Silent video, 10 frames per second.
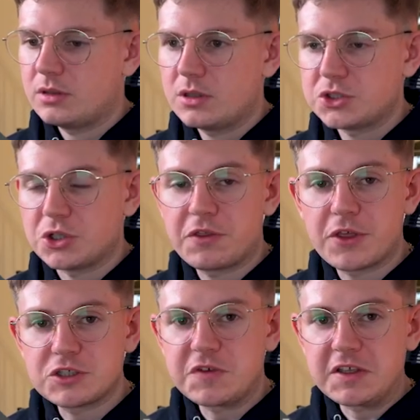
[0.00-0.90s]
So the
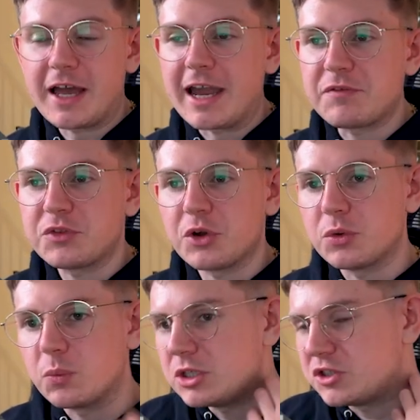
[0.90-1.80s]
first thing that I have
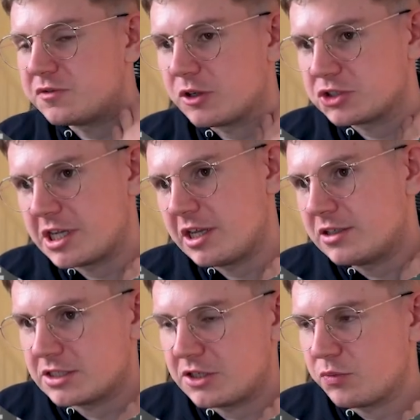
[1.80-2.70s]
done, which you've not seen
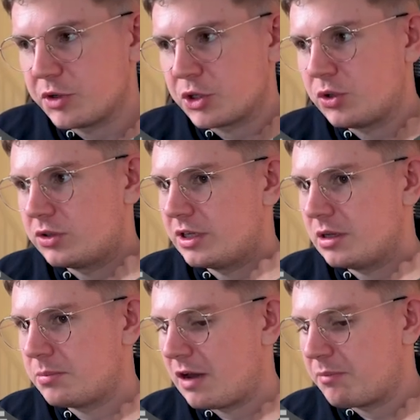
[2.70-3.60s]
because I didn't record
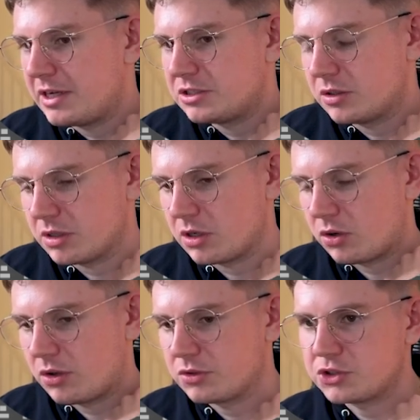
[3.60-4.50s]
it, but I've basically
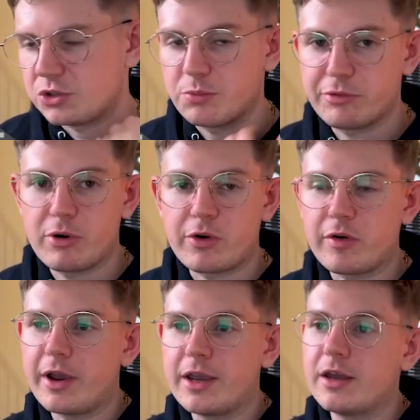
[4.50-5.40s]
gone on to
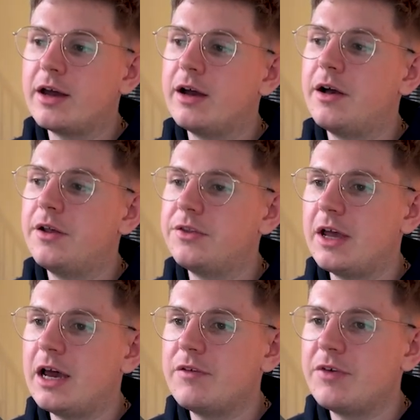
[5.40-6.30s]
Procreate and
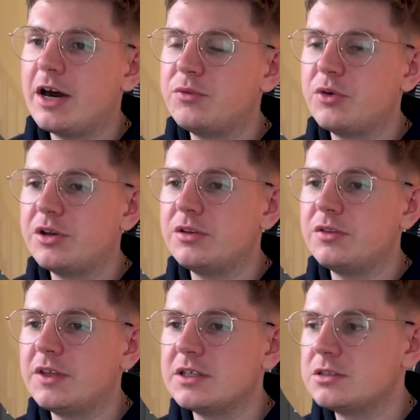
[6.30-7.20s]
I've handwritten
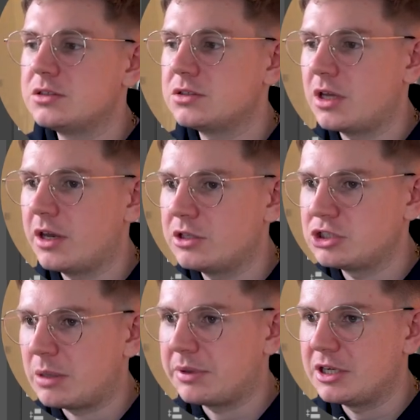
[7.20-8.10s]
this
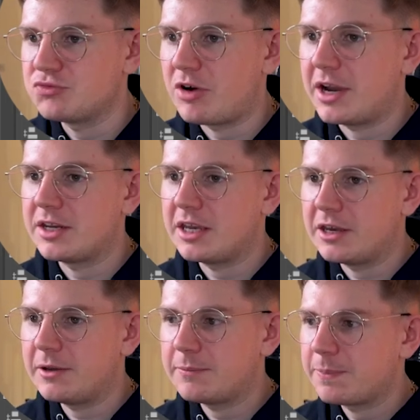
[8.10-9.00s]
Japanese writing here,